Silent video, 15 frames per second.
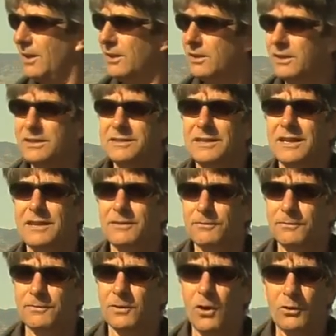
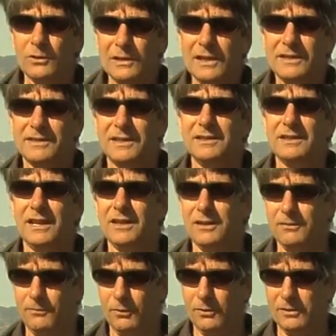receive only synthetic
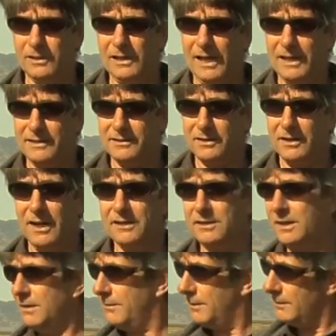fertilizer, and
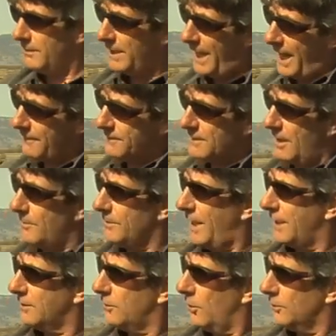even we have some
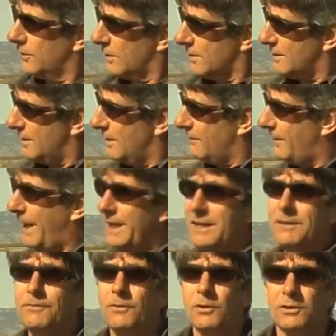that don't receive
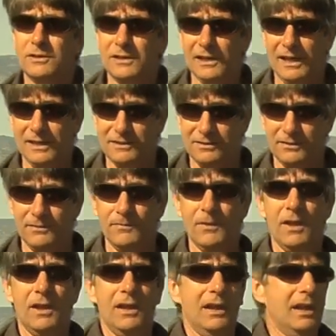any fertilizer.
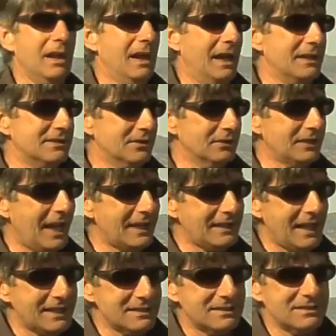And so that
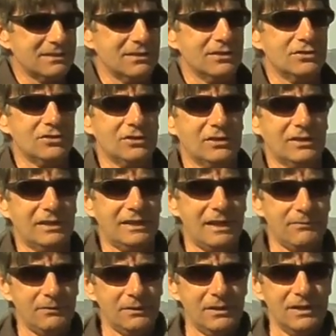has
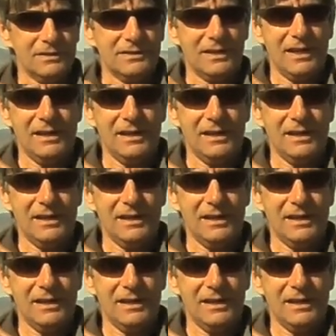given us,